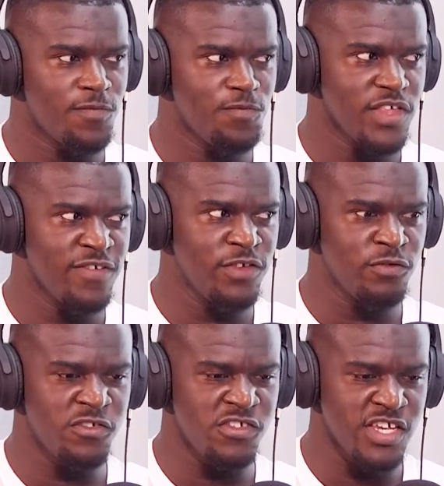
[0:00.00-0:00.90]
if you've
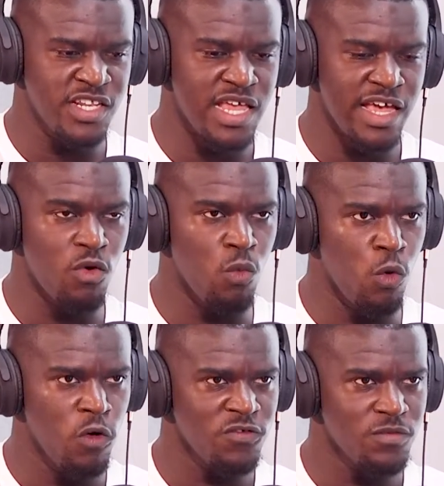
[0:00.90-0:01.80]
seen like a
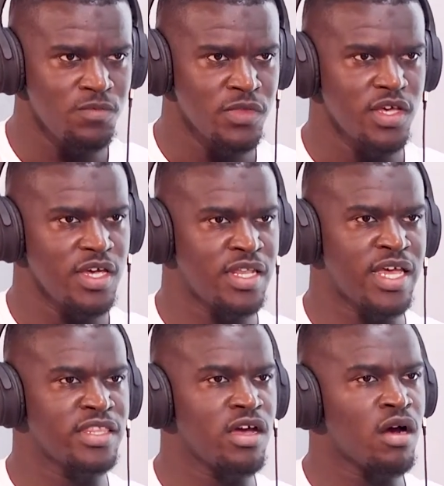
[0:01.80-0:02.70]
wolf, in like
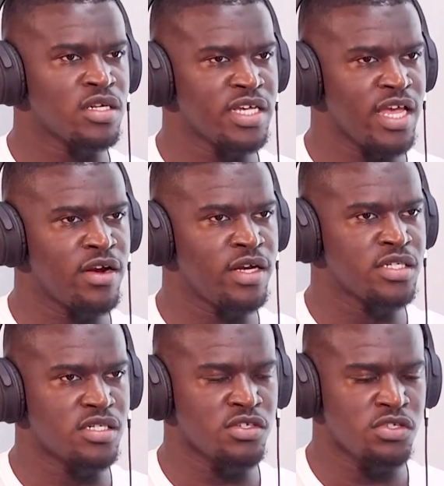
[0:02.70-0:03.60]
the Arctic
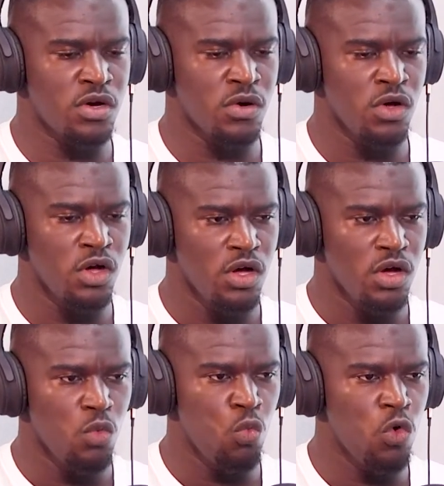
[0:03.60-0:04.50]
areas. So
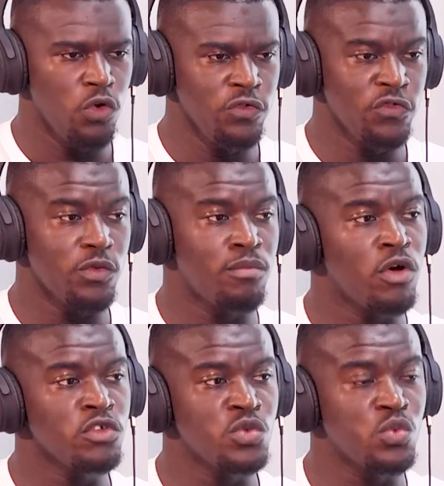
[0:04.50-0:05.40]
wolves,
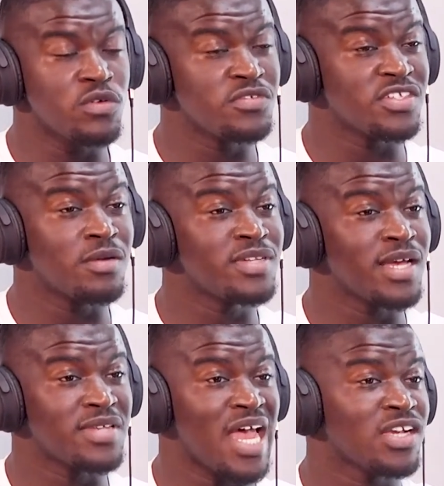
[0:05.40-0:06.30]
most wolves
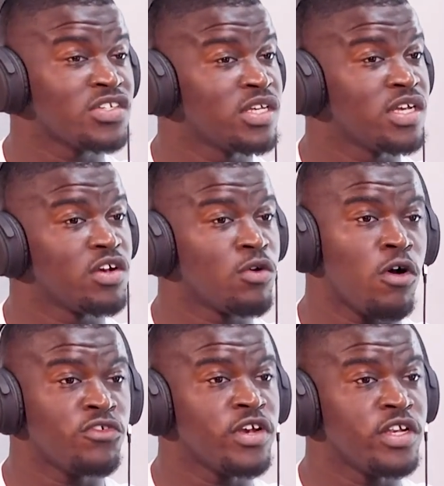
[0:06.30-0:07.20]
sometimes actually,
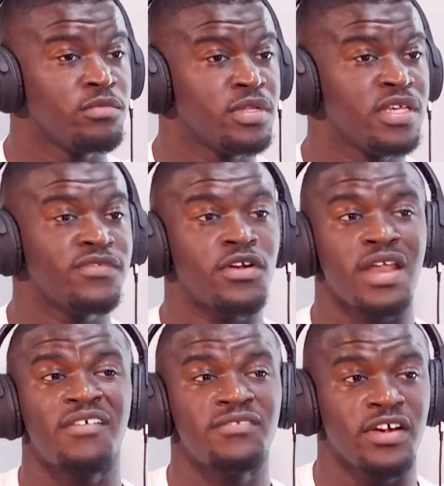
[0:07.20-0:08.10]
contrary to belief, are
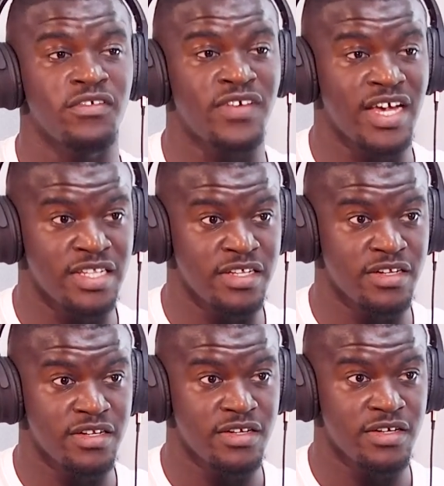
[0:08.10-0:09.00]
not very violent.
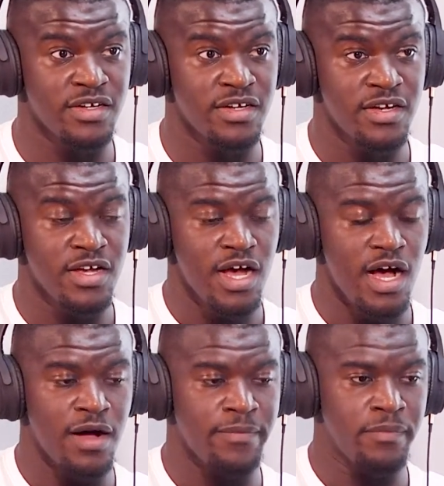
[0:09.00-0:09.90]
Mm-hmm.
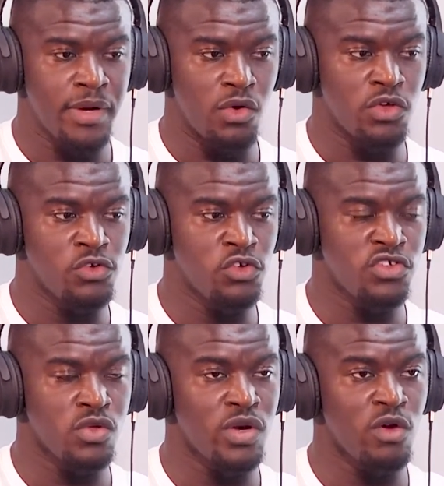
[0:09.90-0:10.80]
Um, but
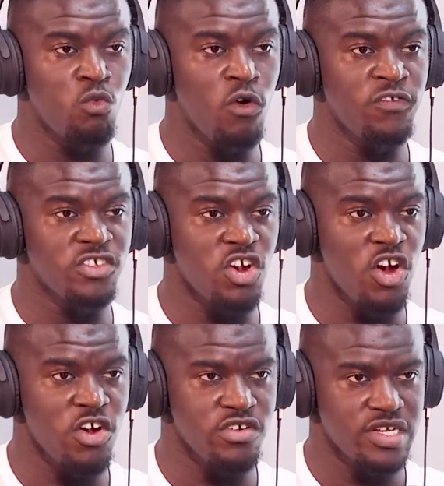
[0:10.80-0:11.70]
usually when a wolf is
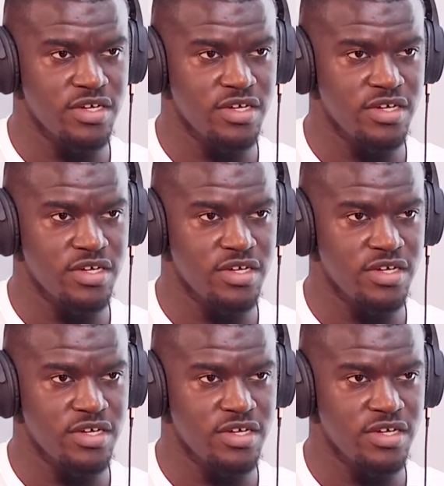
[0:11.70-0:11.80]
hurt,